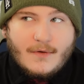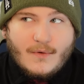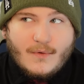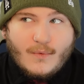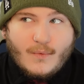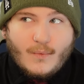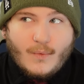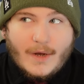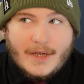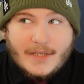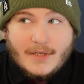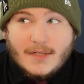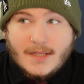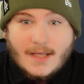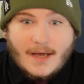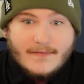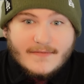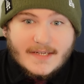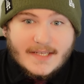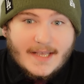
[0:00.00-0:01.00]
What you
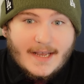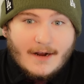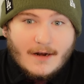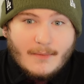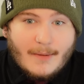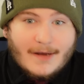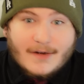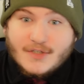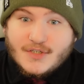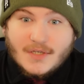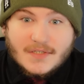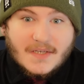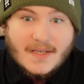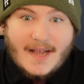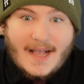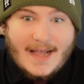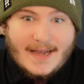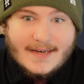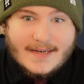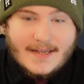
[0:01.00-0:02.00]
loved and cared about is just
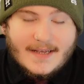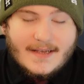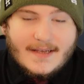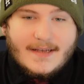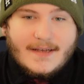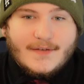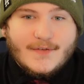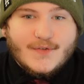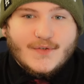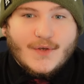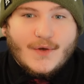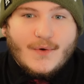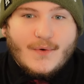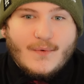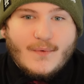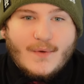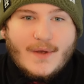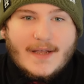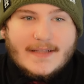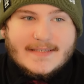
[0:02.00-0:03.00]
going to end.
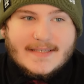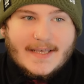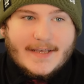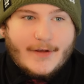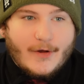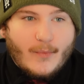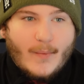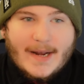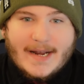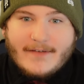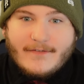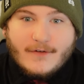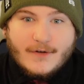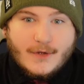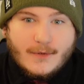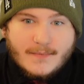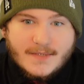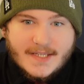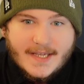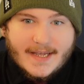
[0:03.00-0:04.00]
So it's like you're waiting for
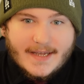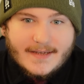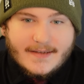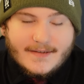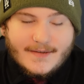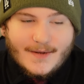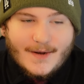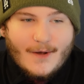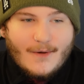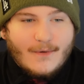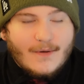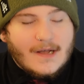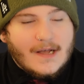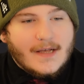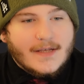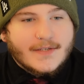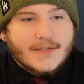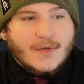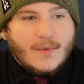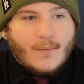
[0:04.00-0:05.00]
doomsday, you know?
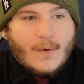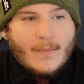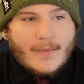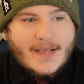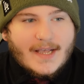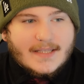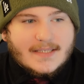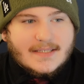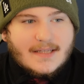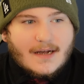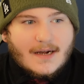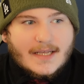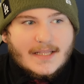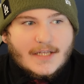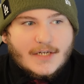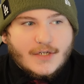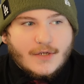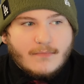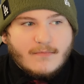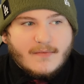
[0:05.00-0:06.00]
So when we get stuck
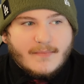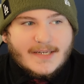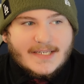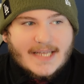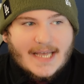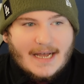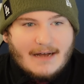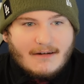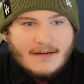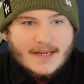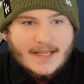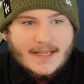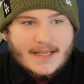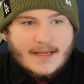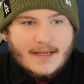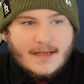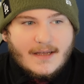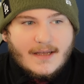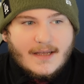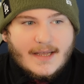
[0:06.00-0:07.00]
in the doomed
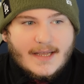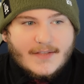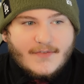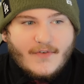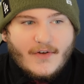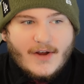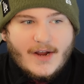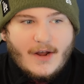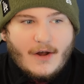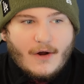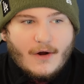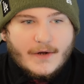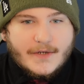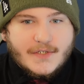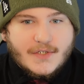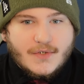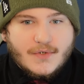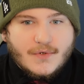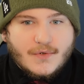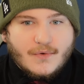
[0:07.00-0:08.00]
mentality, it's very
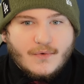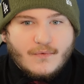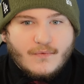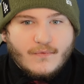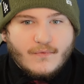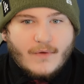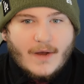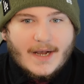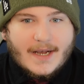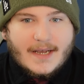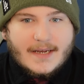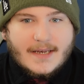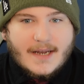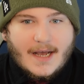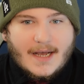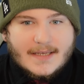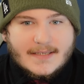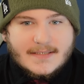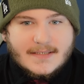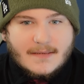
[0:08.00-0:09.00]
hard to
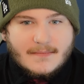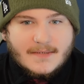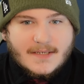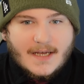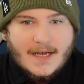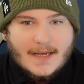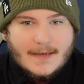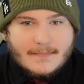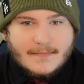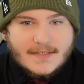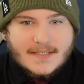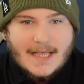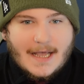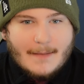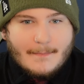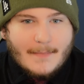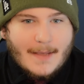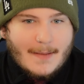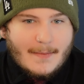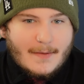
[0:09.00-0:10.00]
recognize sometimes
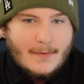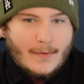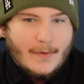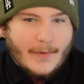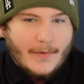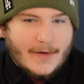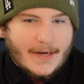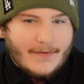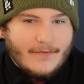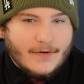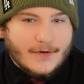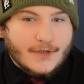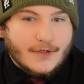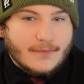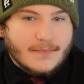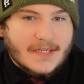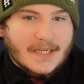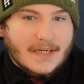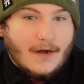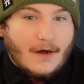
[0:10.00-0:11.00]
that maybe we were never
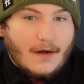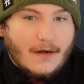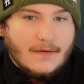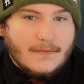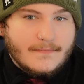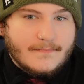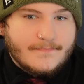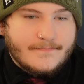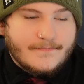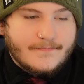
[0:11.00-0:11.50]
doomed at all.